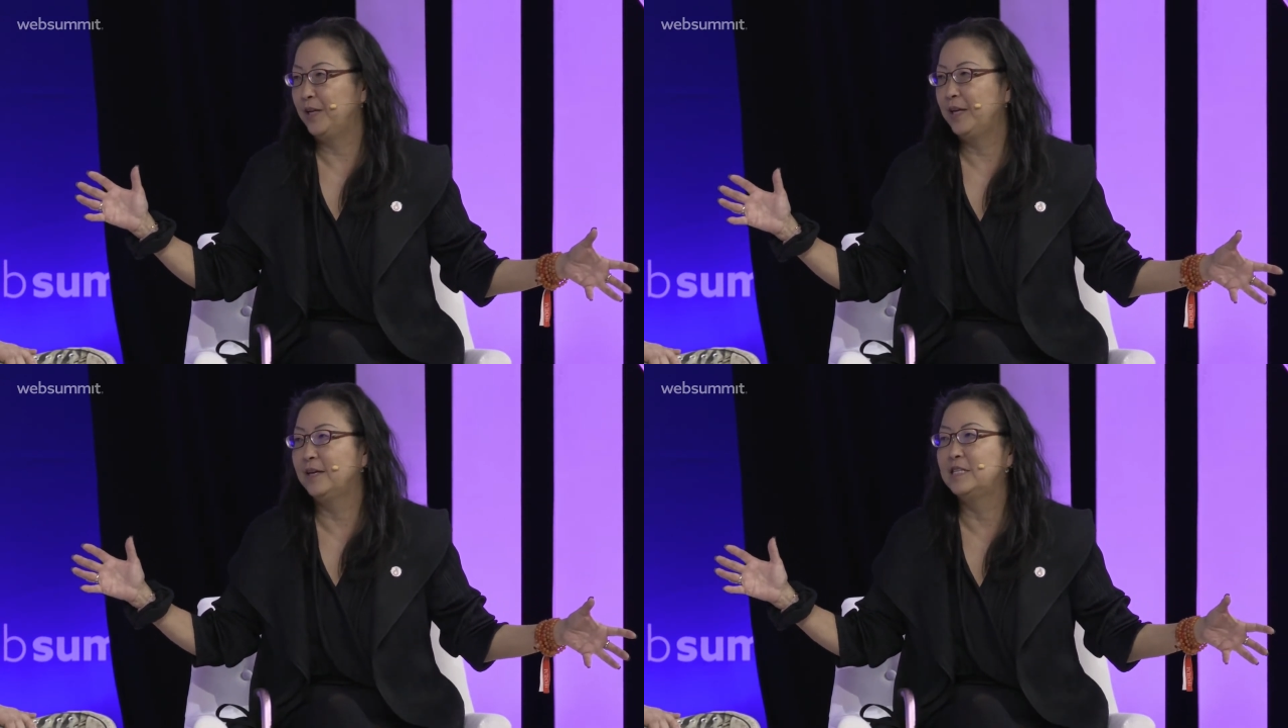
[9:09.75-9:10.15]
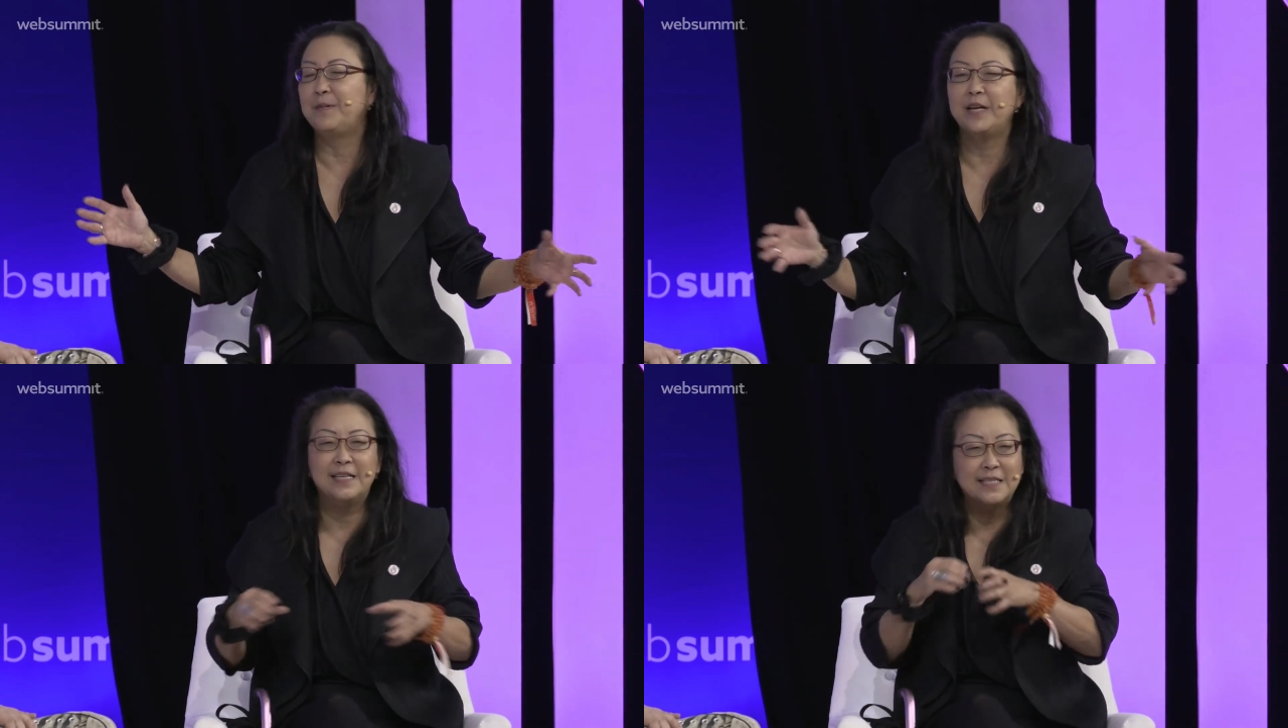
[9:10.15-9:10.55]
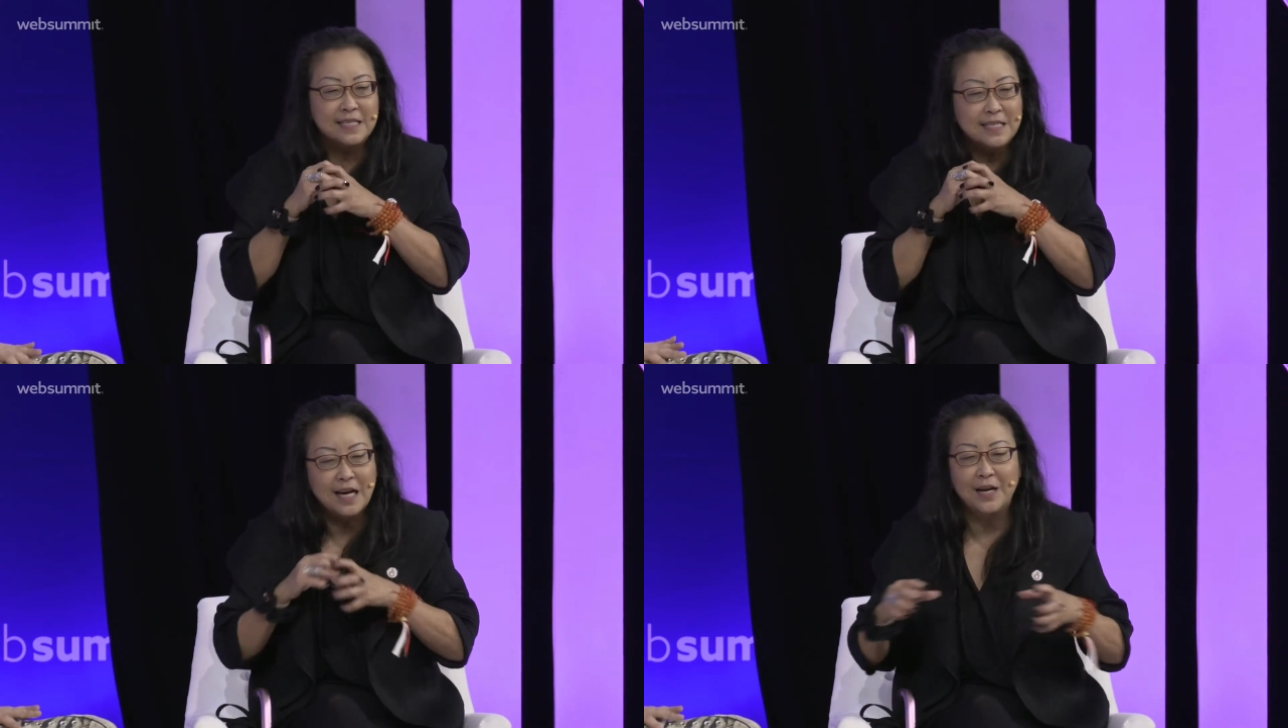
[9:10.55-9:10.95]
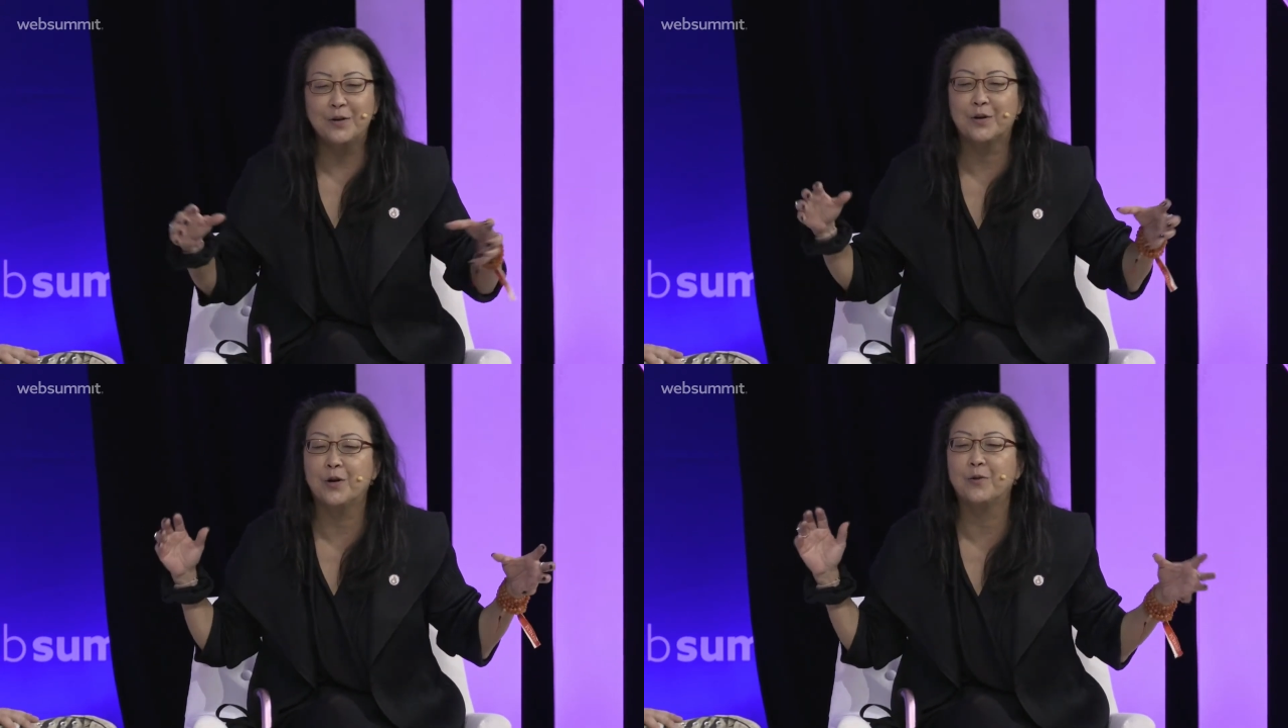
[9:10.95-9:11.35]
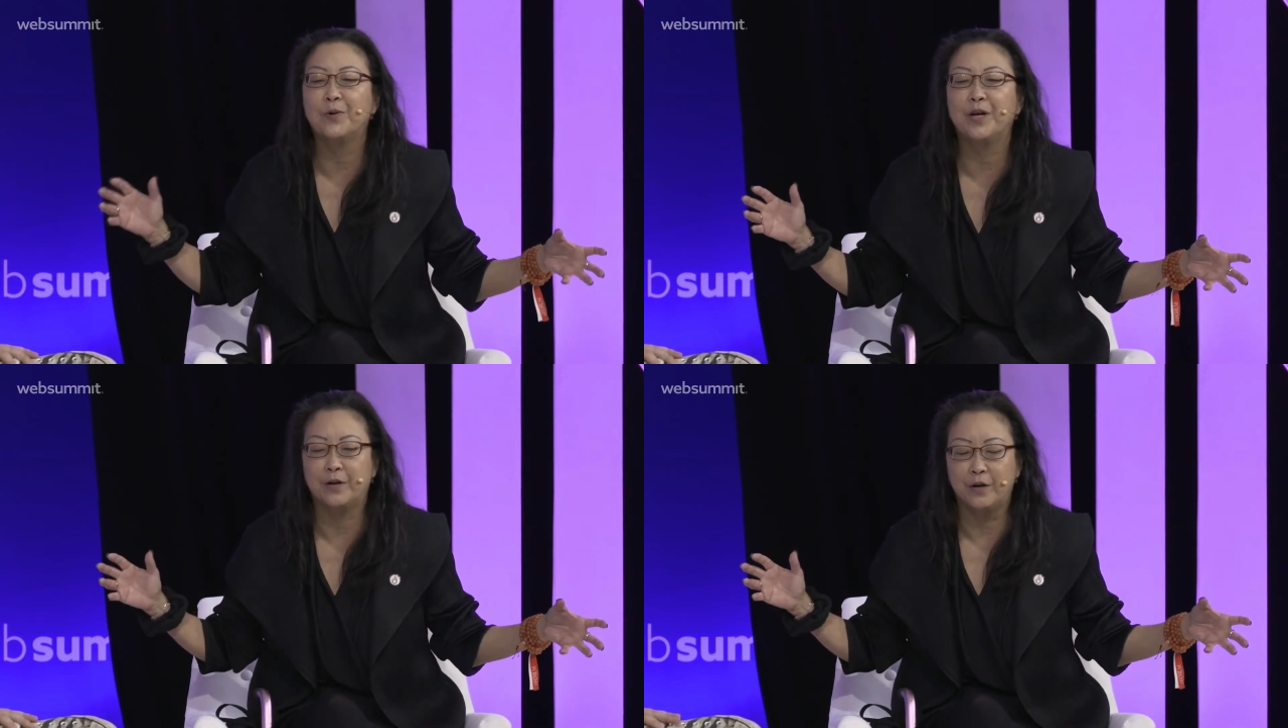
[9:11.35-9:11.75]
He has spent his entire
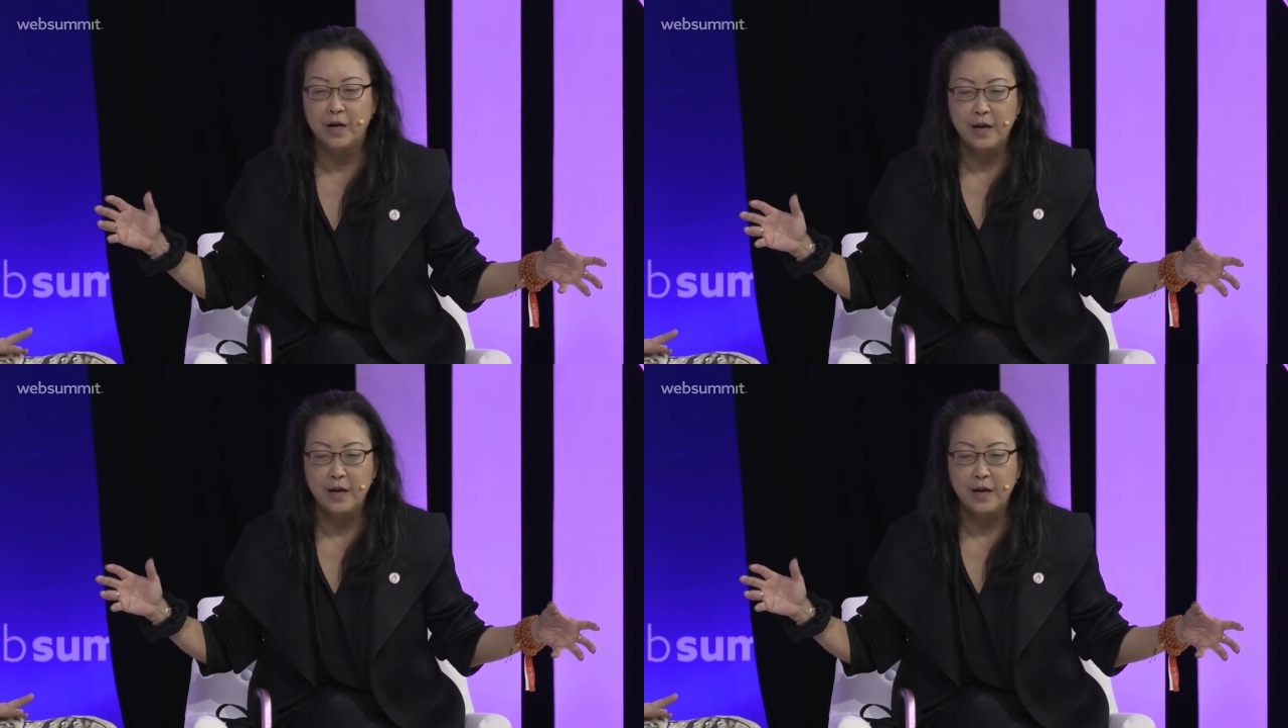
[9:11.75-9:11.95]
career